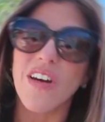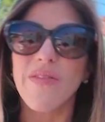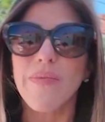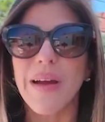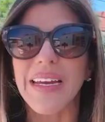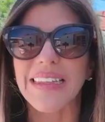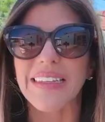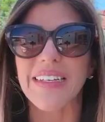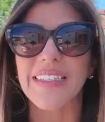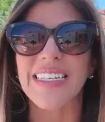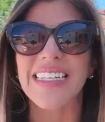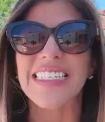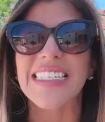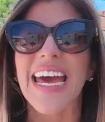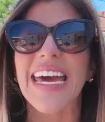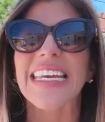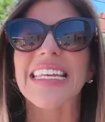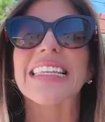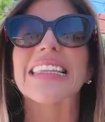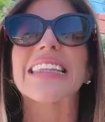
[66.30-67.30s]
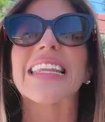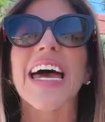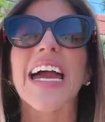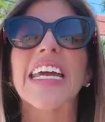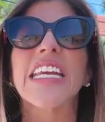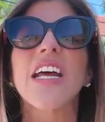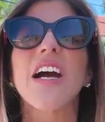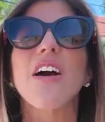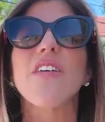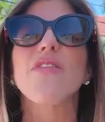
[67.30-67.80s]
of my listings had a
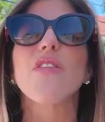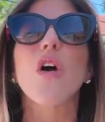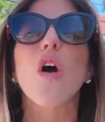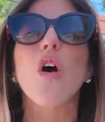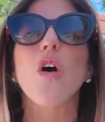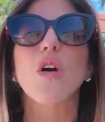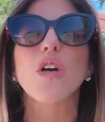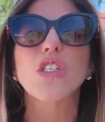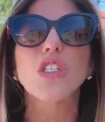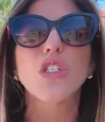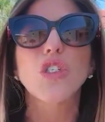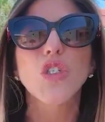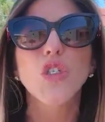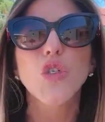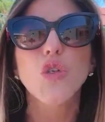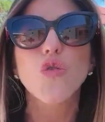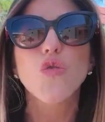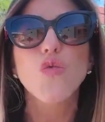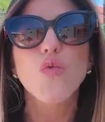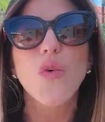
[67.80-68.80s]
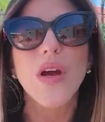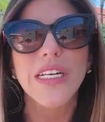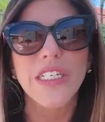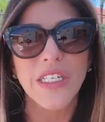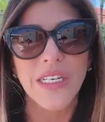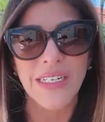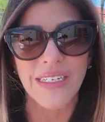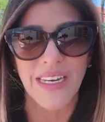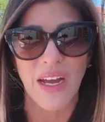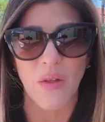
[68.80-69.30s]
line of cars
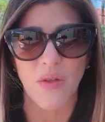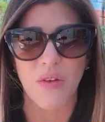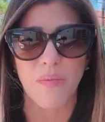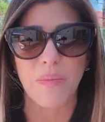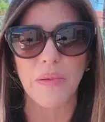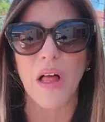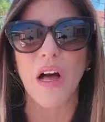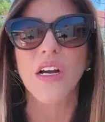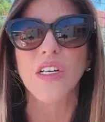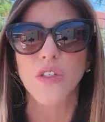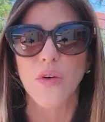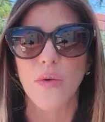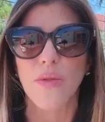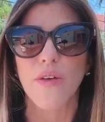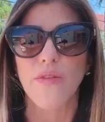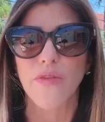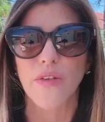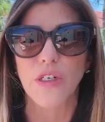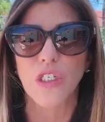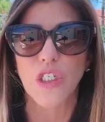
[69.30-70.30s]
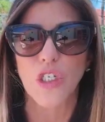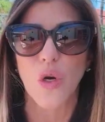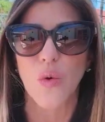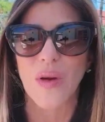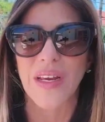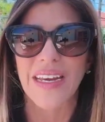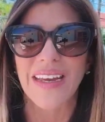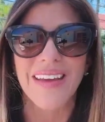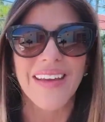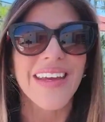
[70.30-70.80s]
stretching down the block during the first
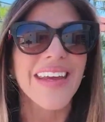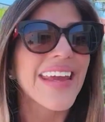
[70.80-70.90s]
showing.